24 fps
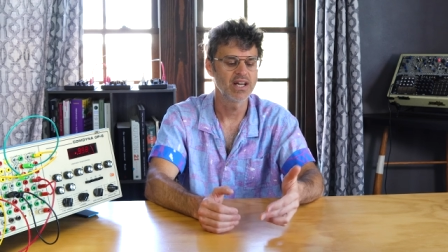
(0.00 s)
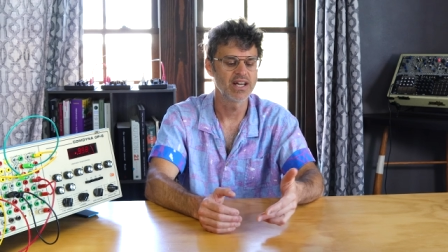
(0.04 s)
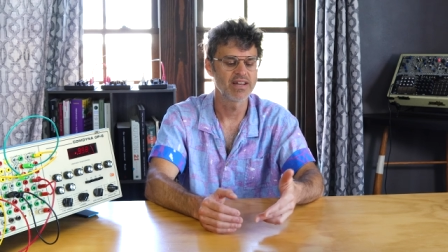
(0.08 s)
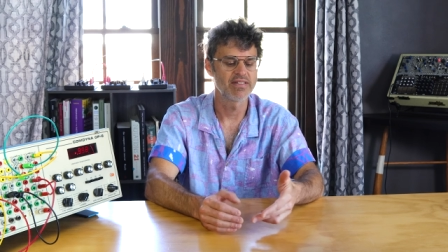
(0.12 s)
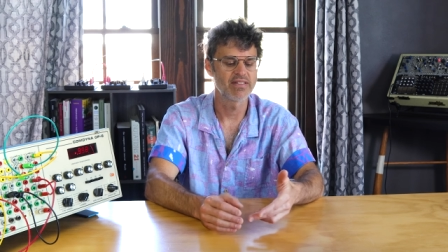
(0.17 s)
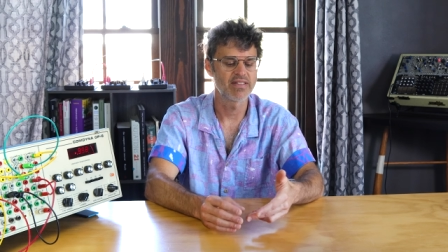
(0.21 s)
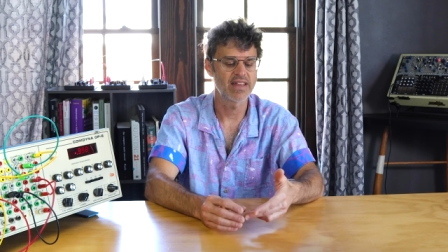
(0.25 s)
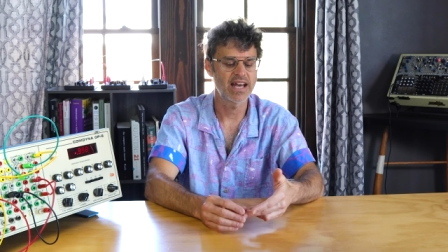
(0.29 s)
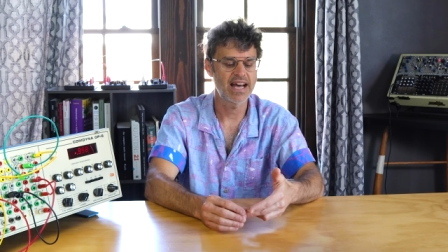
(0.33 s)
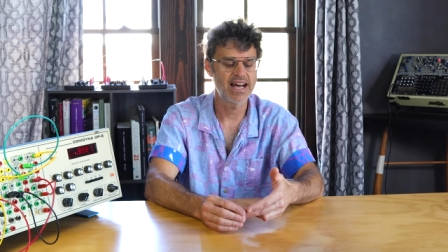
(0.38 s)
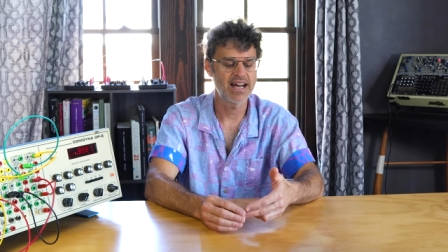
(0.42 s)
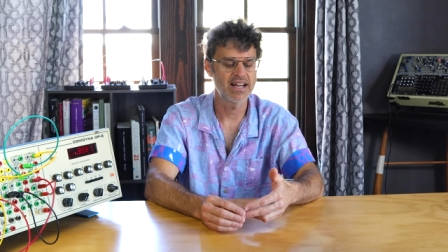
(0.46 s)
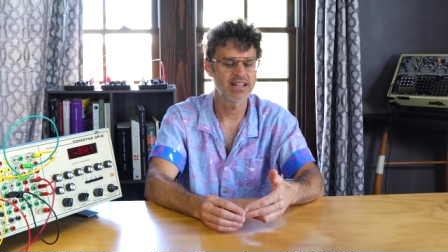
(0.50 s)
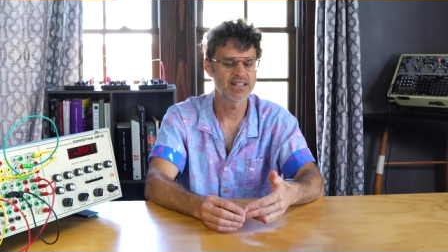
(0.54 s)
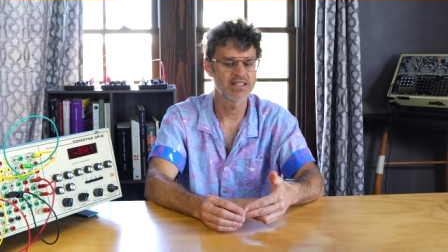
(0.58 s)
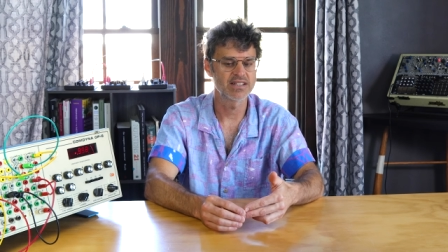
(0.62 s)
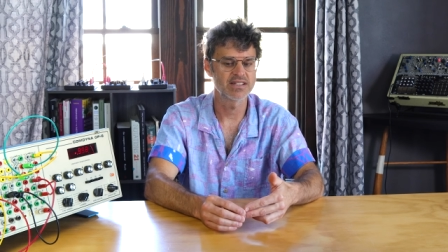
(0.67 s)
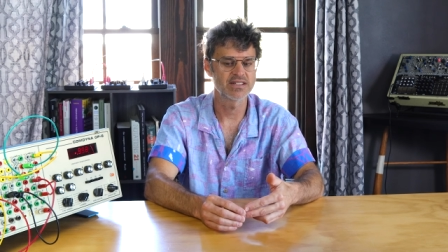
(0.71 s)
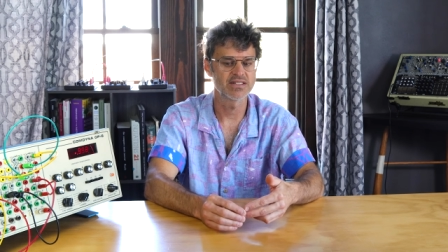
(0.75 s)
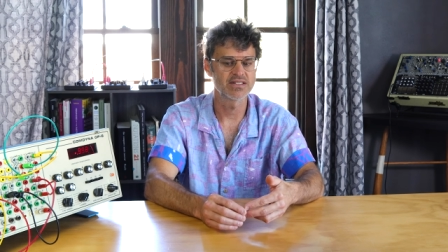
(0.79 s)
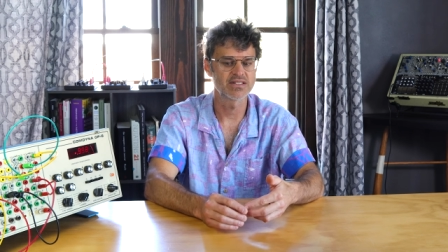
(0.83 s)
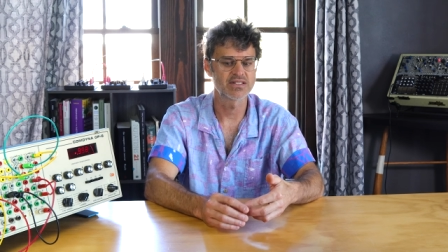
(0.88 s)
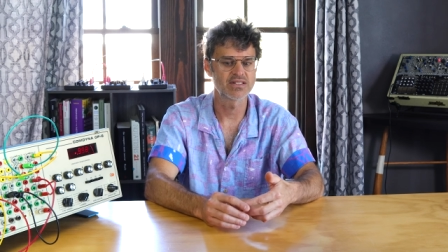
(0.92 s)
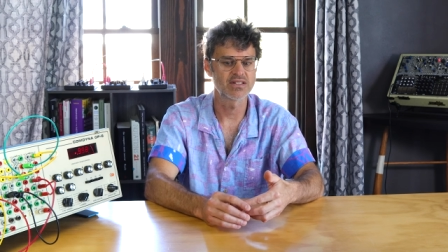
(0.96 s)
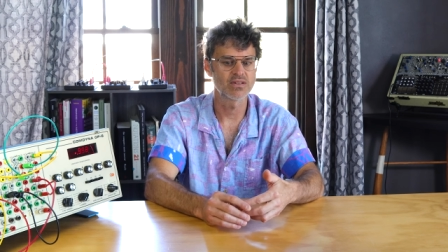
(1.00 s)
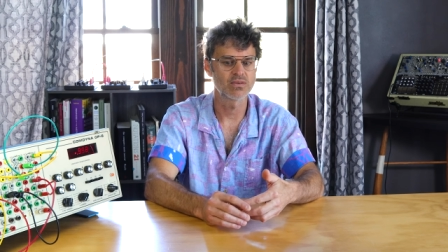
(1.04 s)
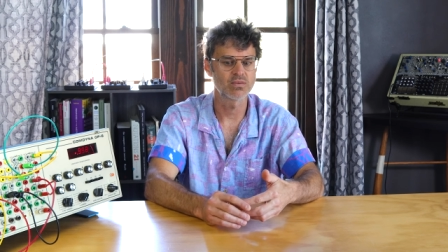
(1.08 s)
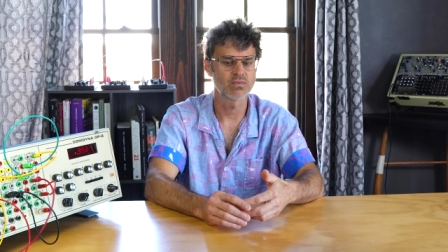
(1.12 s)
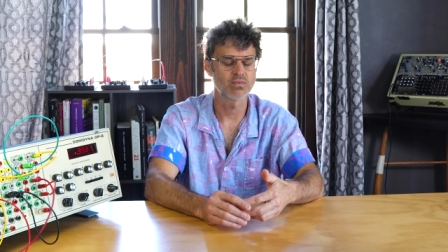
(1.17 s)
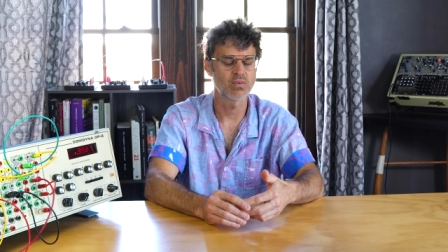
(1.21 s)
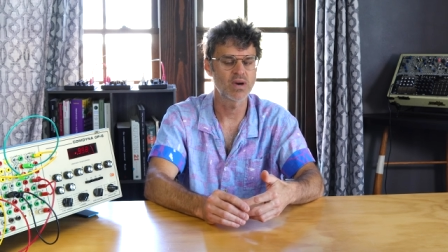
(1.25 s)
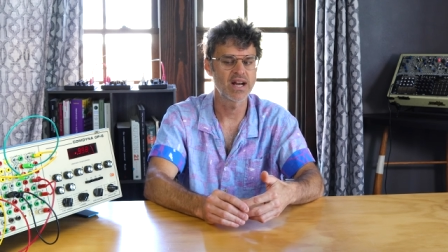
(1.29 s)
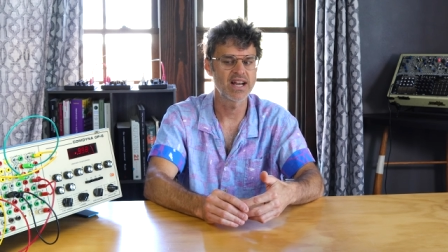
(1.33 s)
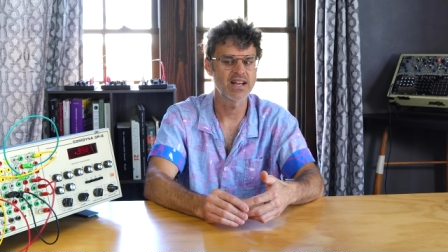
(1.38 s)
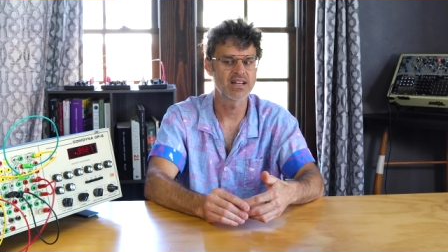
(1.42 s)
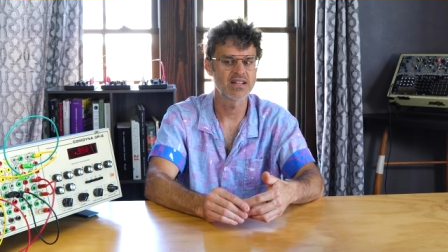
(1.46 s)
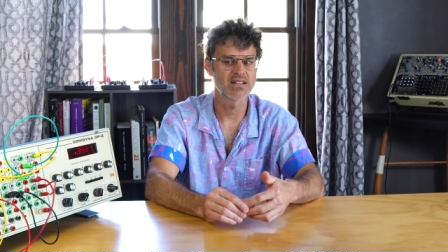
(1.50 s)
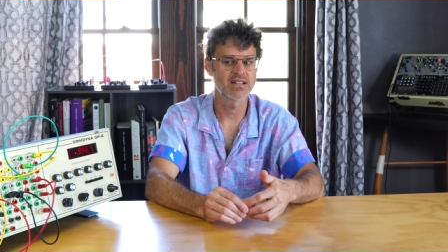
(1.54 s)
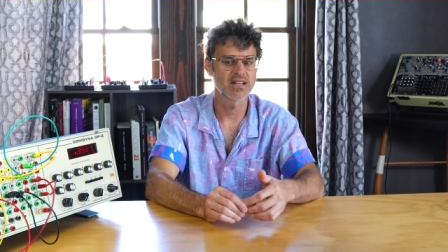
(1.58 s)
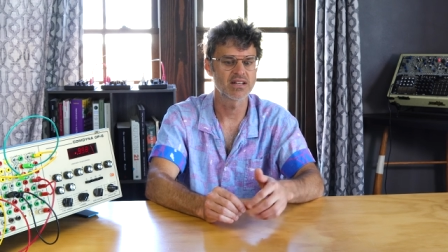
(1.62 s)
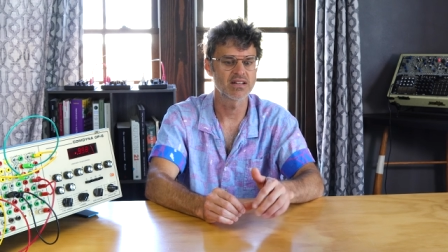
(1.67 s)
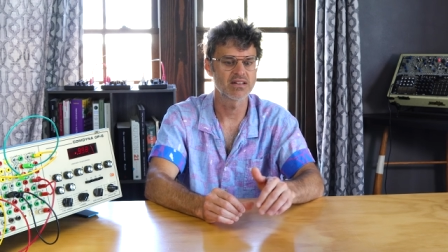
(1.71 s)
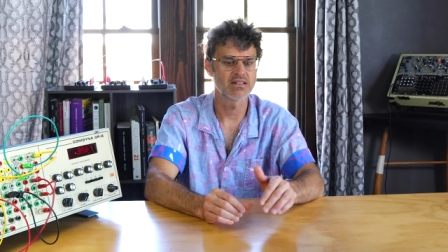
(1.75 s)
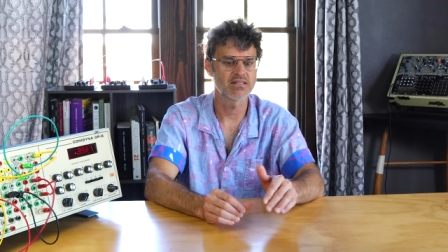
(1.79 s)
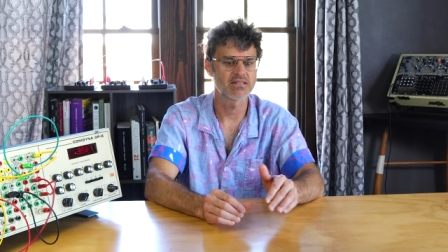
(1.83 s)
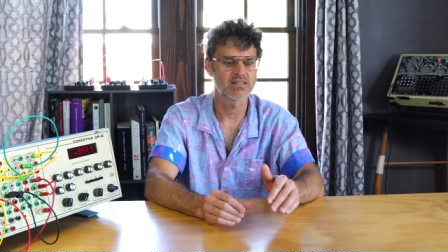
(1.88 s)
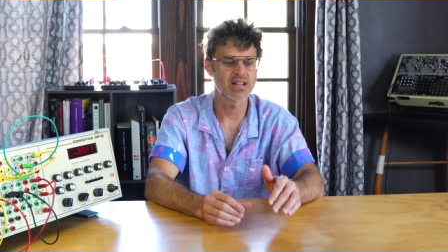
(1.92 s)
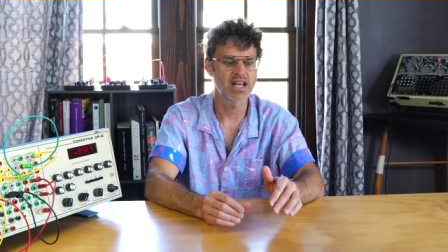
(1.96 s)
And that is the way
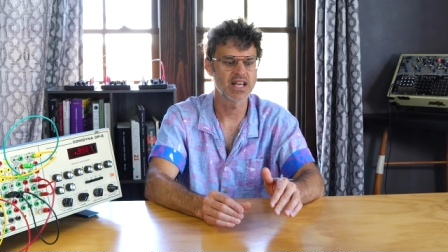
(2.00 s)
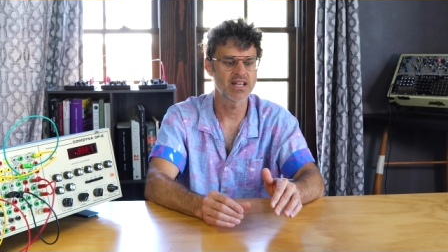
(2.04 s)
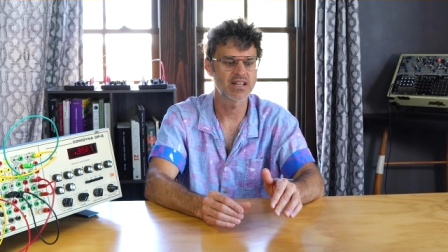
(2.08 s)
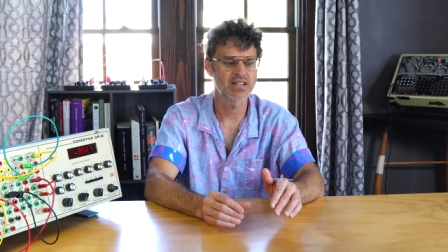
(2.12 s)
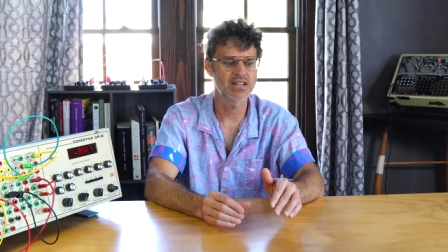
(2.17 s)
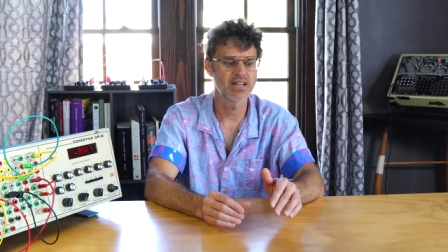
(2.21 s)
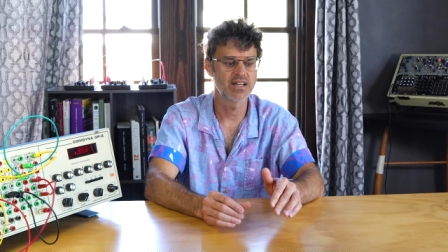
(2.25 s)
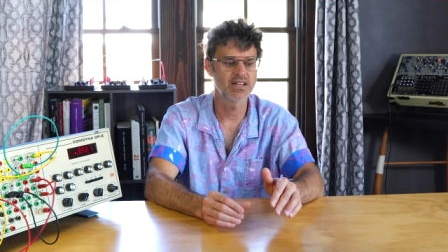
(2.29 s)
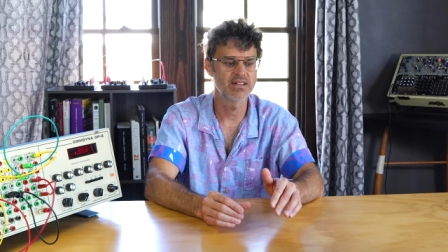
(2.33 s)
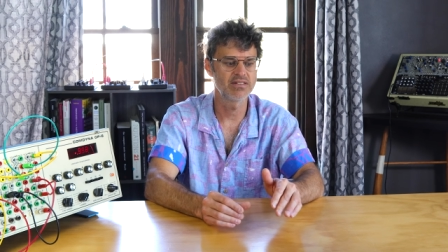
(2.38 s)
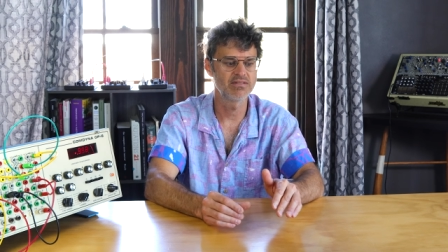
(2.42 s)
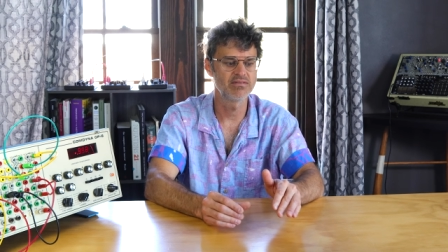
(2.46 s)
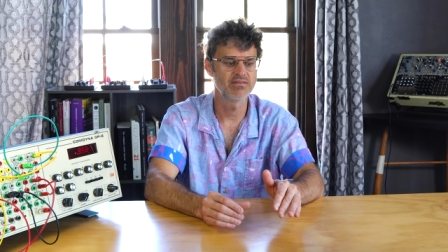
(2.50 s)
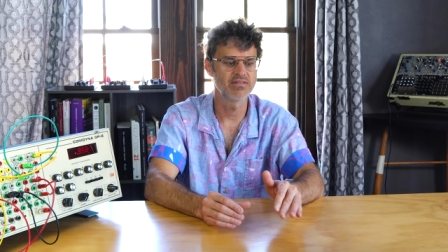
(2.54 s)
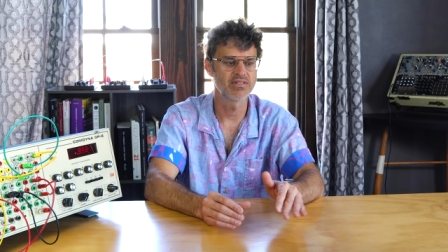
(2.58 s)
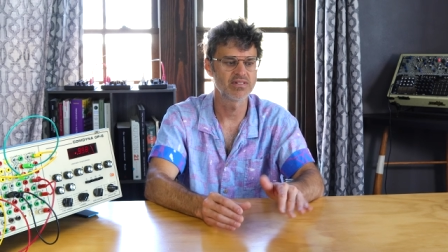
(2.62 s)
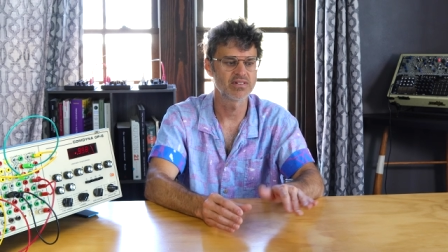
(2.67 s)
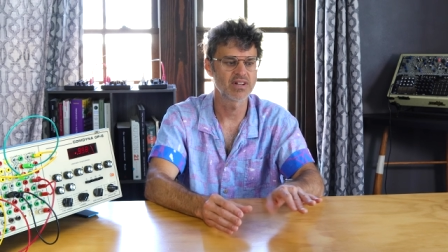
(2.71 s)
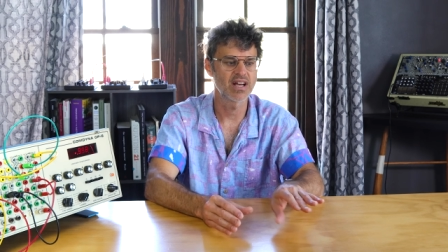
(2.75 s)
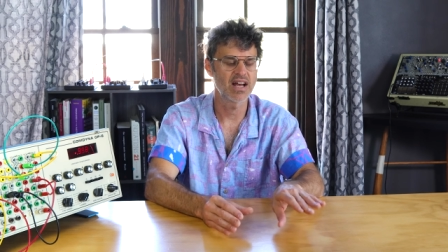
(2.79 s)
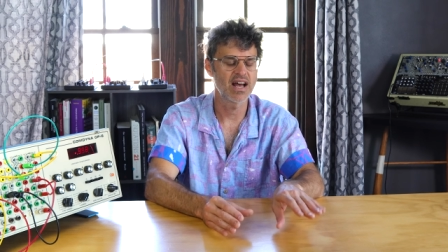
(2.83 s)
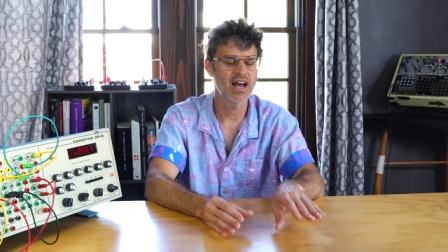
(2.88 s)
that they can